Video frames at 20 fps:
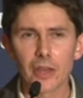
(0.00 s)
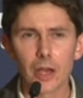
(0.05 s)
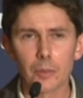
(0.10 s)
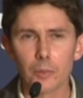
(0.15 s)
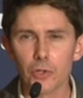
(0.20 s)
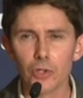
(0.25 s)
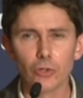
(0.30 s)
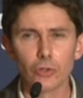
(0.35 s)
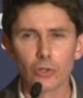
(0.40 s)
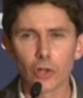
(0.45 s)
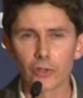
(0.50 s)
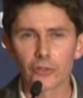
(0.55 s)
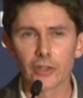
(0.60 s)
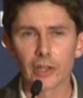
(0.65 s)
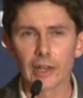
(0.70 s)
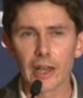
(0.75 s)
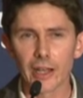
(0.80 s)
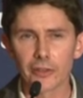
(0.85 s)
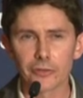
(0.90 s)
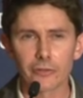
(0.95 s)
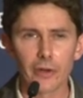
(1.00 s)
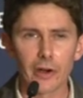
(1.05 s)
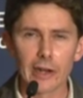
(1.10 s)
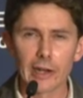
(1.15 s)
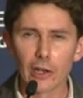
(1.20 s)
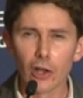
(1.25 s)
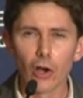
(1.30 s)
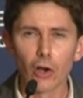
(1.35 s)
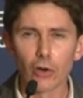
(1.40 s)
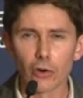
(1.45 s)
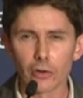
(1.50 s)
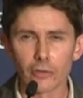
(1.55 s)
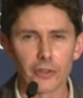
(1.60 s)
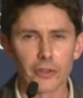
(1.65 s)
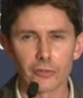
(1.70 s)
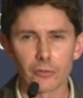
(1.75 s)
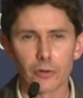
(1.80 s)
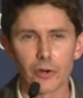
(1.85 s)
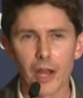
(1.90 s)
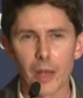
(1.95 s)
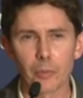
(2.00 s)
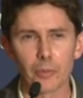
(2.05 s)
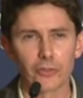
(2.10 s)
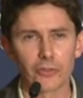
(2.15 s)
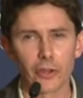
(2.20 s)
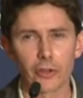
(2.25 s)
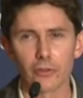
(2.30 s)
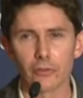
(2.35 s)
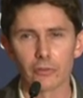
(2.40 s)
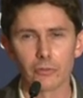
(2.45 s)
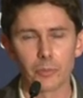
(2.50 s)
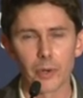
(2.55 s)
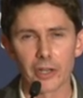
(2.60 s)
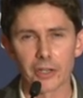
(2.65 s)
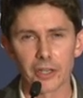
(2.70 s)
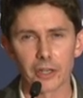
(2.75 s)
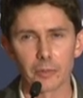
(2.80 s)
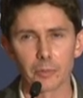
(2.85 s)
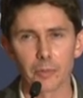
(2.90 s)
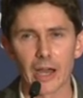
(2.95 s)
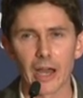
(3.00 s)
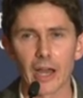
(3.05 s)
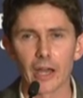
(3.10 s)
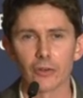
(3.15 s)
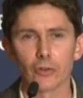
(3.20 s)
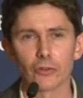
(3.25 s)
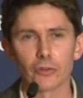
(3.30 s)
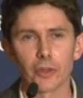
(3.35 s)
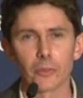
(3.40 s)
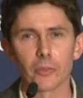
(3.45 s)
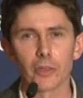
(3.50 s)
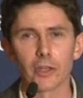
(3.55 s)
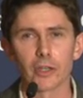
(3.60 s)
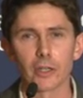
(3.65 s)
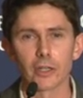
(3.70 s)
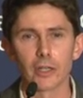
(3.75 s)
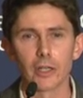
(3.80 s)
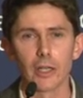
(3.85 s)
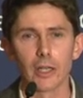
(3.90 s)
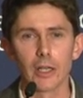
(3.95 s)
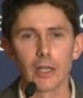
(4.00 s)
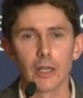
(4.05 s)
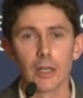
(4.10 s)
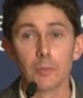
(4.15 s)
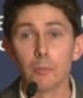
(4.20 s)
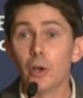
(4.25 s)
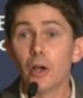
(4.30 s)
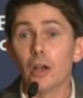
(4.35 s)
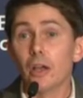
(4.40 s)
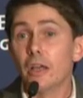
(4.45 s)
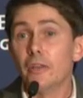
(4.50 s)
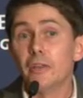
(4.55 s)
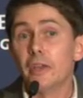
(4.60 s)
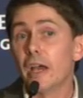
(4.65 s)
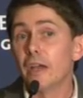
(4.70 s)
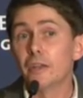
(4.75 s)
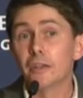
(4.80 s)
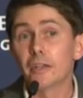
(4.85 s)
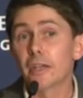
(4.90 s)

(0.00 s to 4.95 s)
that mule not to last very long if this were an episode of Breaking Bad or something. But in the end,